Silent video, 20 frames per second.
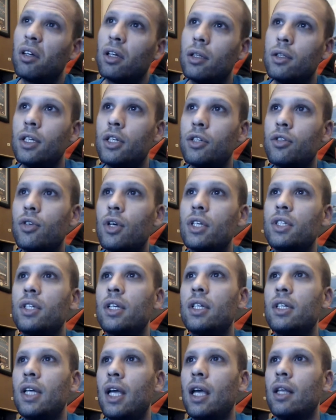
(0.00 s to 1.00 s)
it's
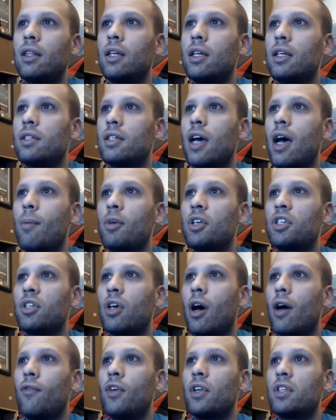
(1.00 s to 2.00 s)
interesting, DeAnthony Thomas,
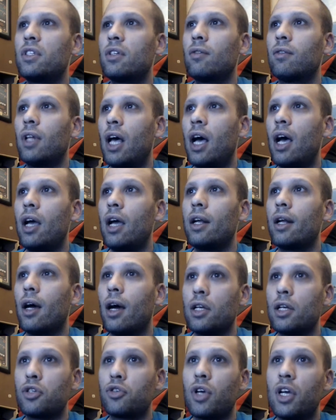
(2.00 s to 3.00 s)
offensive line,
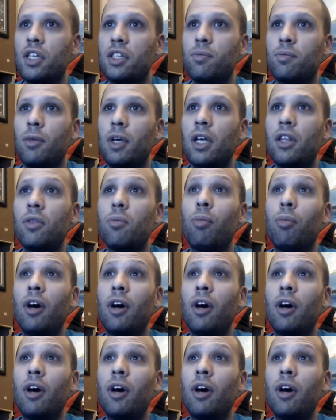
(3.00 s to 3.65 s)
Andre Smith.